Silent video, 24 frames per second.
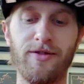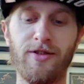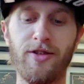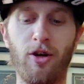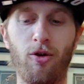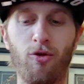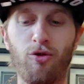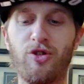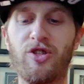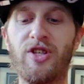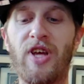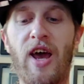
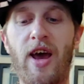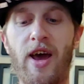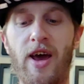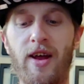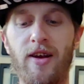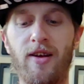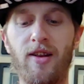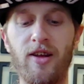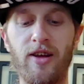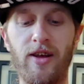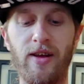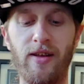
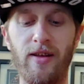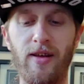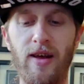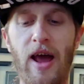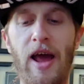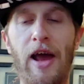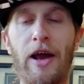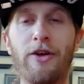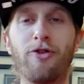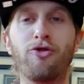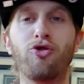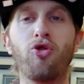Sadly,
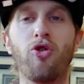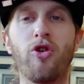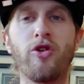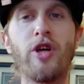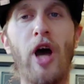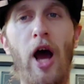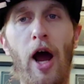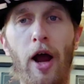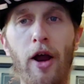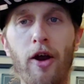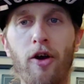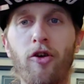Edge
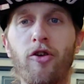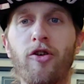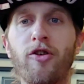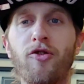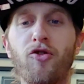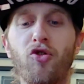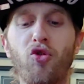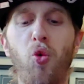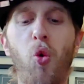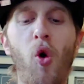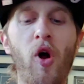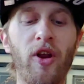retired in
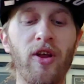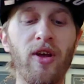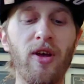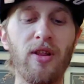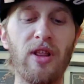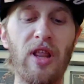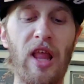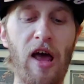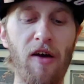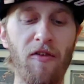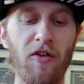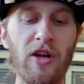
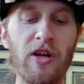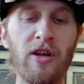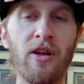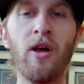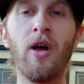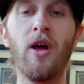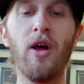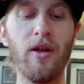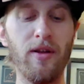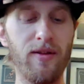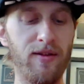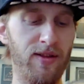2011.
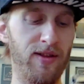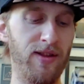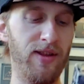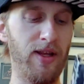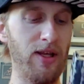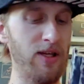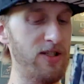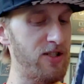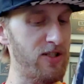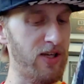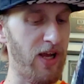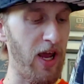
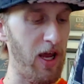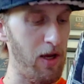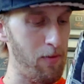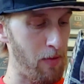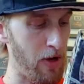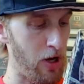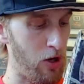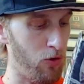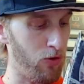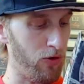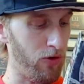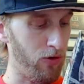This came
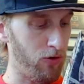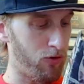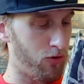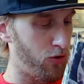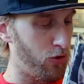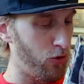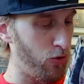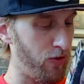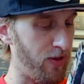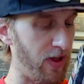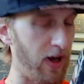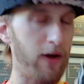out in
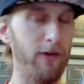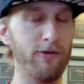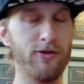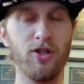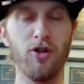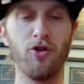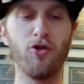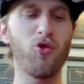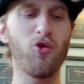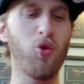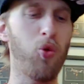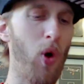
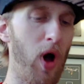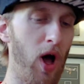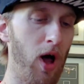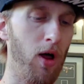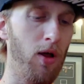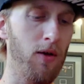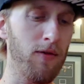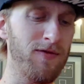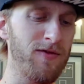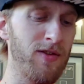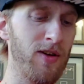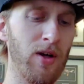
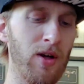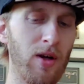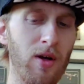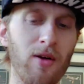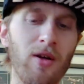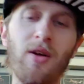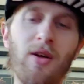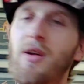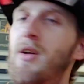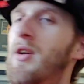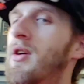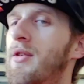2012.
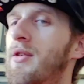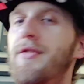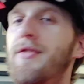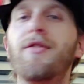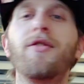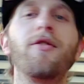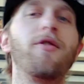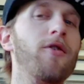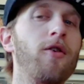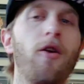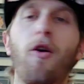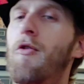
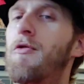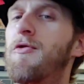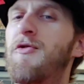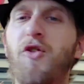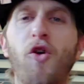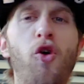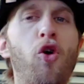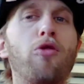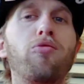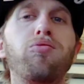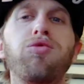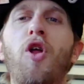
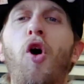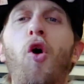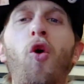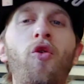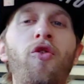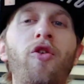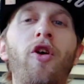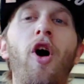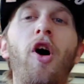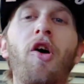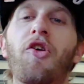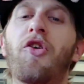Full-blown
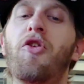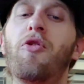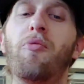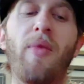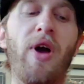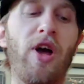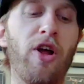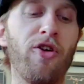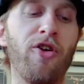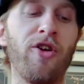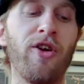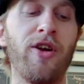
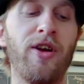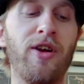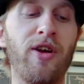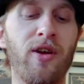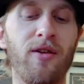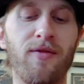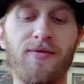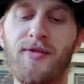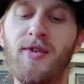documentary.